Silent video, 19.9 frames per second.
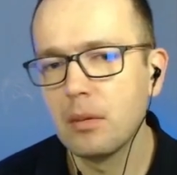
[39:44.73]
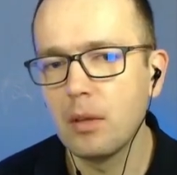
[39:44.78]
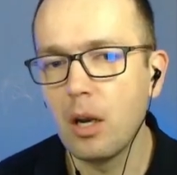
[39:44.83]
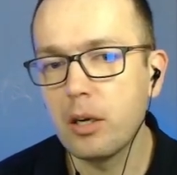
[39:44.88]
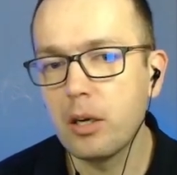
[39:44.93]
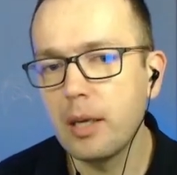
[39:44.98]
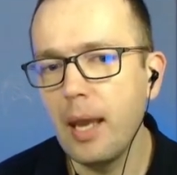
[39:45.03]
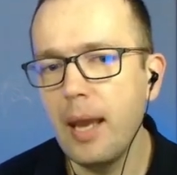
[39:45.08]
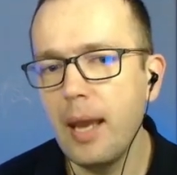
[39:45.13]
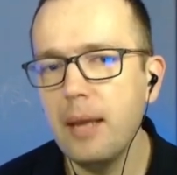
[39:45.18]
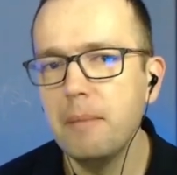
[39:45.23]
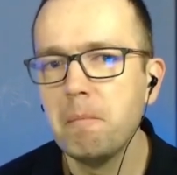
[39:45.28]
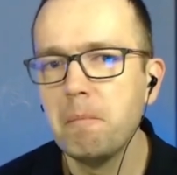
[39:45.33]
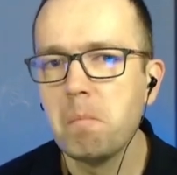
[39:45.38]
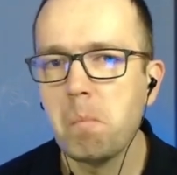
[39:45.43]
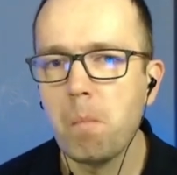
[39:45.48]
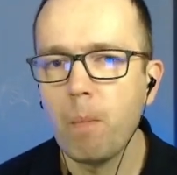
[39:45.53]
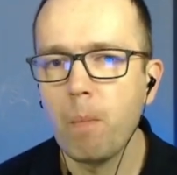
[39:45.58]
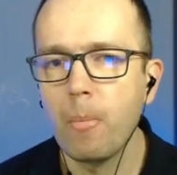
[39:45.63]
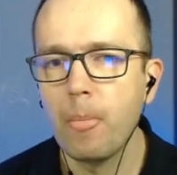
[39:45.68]
Okay.
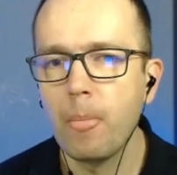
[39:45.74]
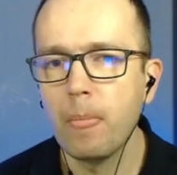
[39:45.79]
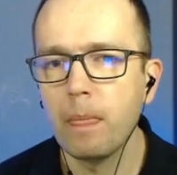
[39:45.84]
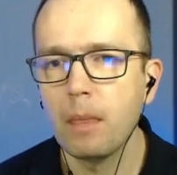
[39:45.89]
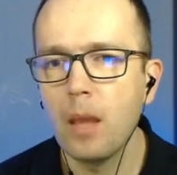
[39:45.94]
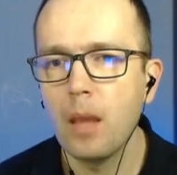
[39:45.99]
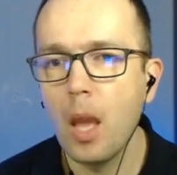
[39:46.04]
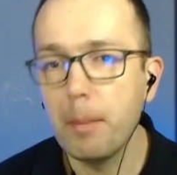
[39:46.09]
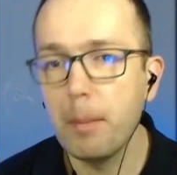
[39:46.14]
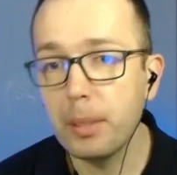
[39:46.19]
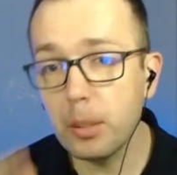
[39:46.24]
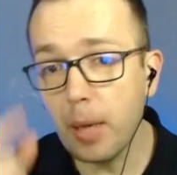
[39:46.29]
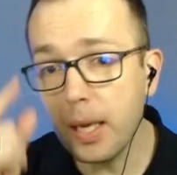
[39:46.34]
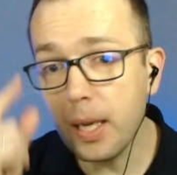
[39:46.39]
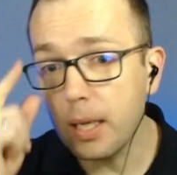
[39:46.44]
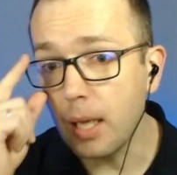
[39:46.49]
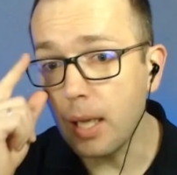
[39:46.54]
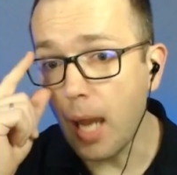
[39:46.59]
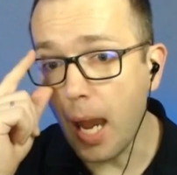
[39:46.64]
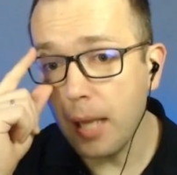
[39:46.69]
By the
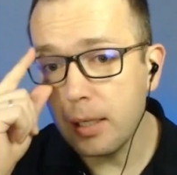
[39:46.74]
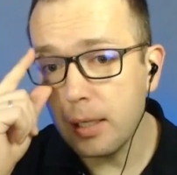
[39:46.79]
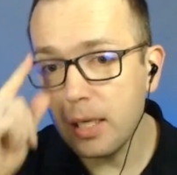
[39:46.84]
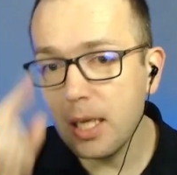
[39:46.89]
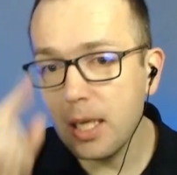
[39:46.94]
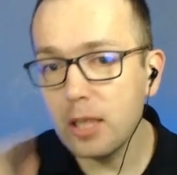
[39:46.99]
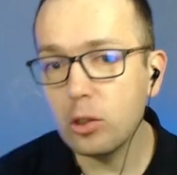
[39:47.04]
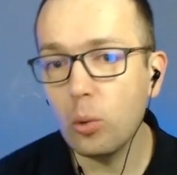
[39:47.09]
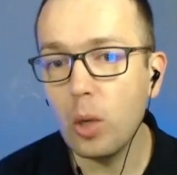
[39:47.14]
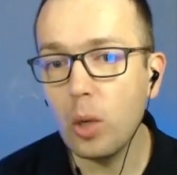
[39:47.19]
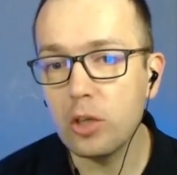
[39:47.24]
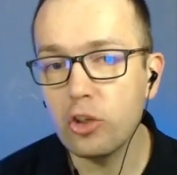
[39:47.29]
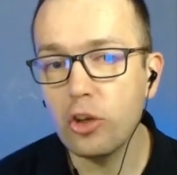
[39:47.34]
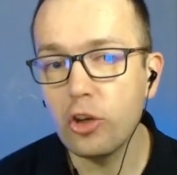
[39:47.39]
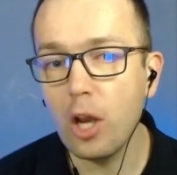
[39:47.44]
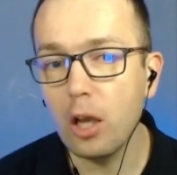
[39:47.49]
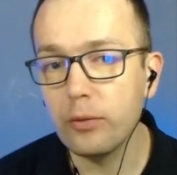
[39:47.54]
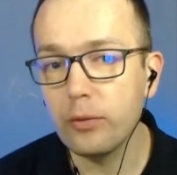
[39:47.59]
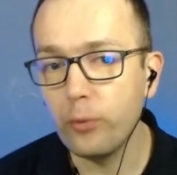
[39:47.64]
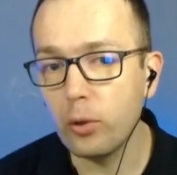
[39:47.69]
way, I need to watch
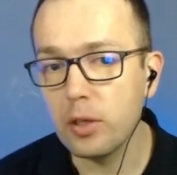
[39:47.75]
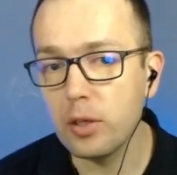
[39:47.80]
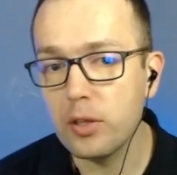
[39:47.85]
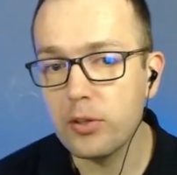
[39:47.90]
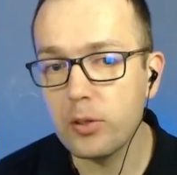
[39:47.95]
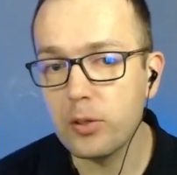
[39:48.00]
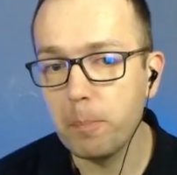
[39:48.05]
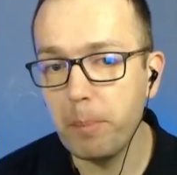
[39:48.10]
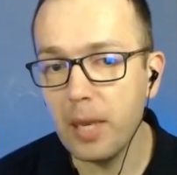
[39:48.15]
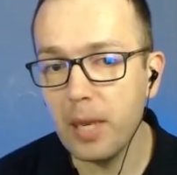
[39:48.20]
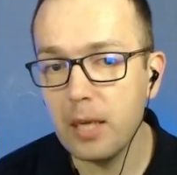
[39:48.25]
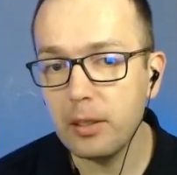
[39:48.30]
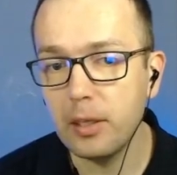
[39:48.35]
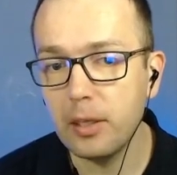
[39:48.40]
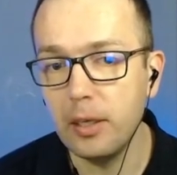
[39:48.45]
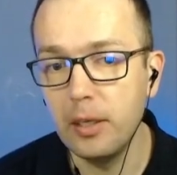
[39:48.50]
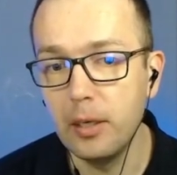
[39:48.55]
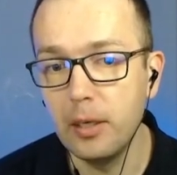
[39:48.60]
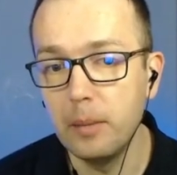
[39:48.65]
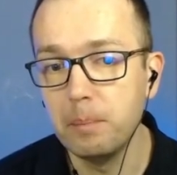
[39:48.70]
out for this spin
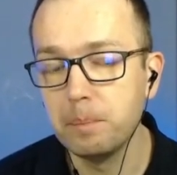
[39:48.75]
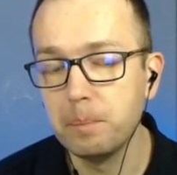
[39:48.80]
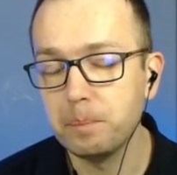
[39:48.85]
here.